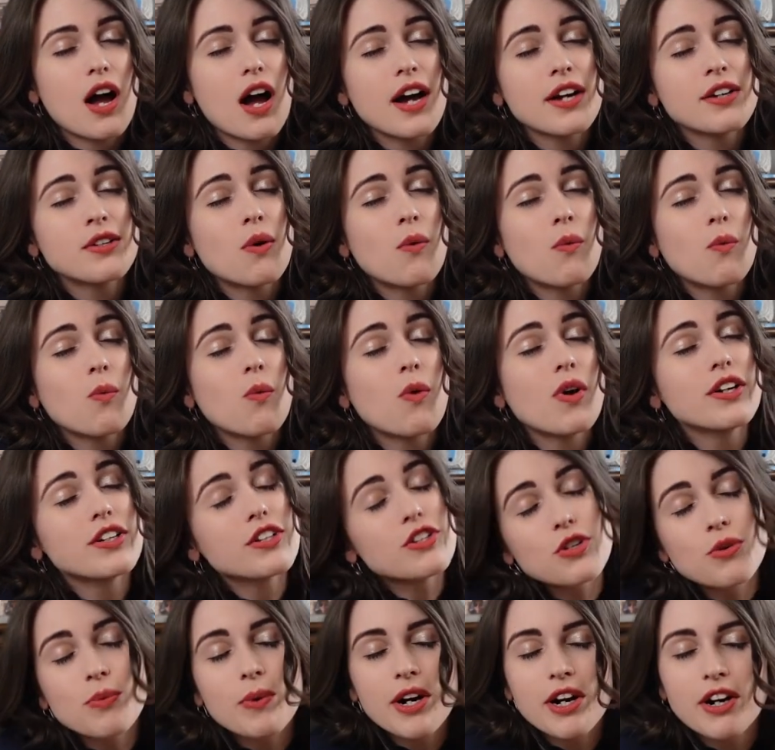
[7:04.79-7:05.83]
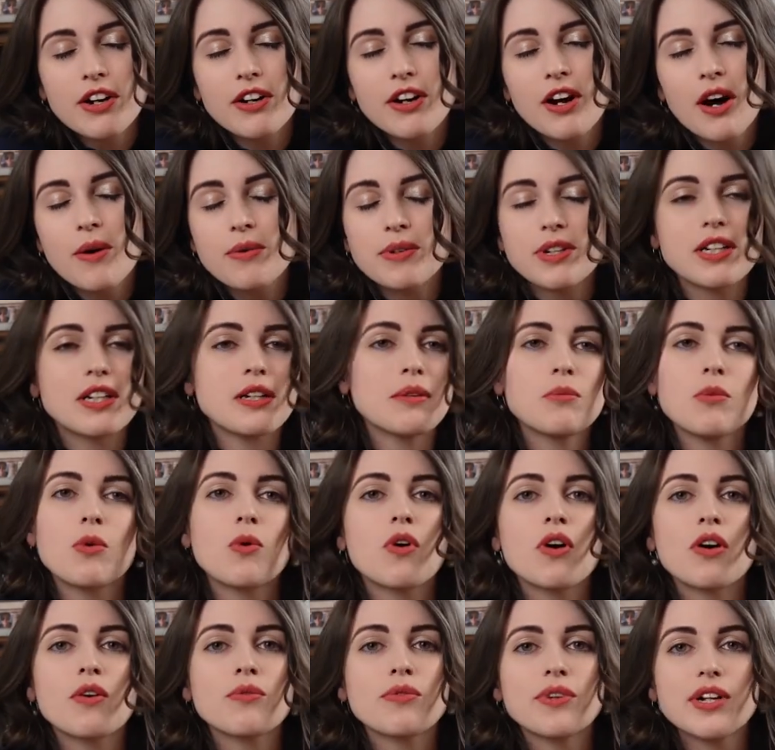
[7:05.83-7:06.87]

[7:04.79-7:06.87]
I don't want to wear a coat anymore.